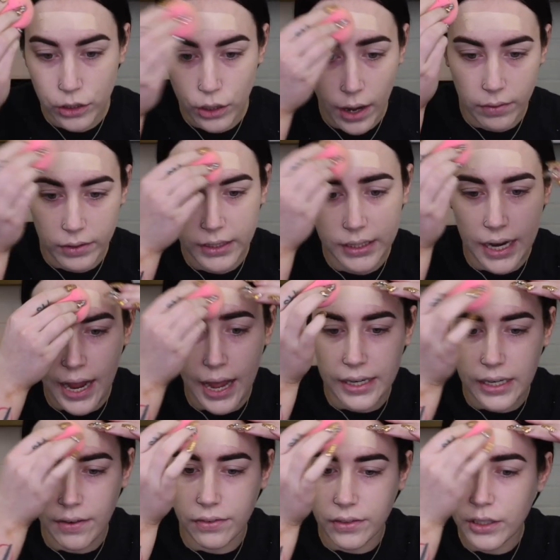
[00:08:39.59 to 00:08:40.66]
So I would say
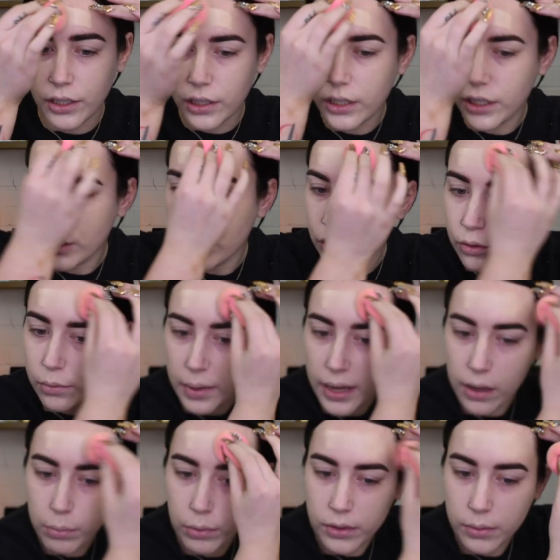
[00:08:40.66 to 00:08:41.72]
I definitely knew
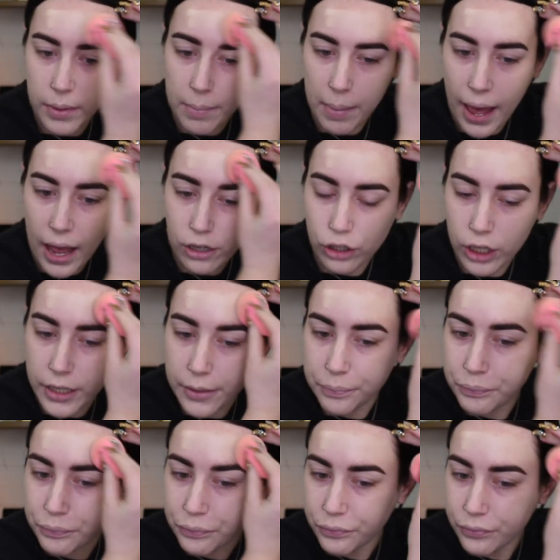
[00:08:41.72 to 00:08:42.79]
makeup was my passion